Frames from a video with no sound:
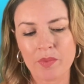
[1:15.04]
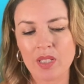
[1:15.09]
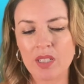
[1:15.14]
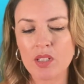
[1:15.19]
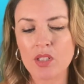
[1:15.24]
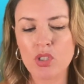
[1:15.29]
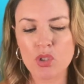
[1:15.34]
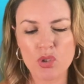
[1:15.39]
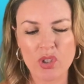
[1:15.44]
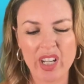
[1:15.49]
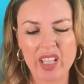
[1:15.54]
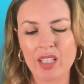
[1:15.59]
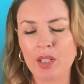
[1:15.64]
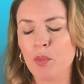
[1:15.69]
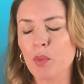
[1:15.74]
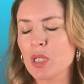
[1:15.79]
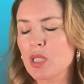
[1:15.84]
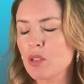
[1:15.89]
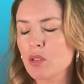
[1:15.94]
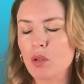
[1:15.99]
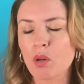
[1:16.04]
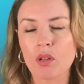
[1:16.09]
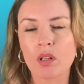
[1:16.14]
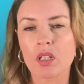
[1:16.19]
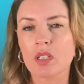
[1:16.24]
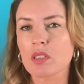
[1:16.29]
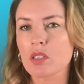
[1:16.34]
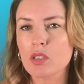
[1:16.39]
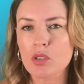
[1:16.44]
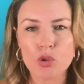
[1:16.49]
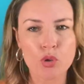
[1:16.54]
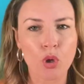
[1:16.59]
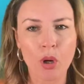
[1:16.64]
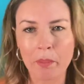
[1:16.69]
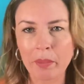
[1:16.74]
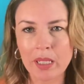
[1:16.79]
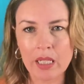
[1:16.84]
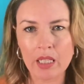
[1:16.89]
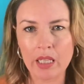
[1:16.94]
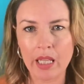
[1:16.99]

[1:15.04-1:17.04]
In Australia we call it dropping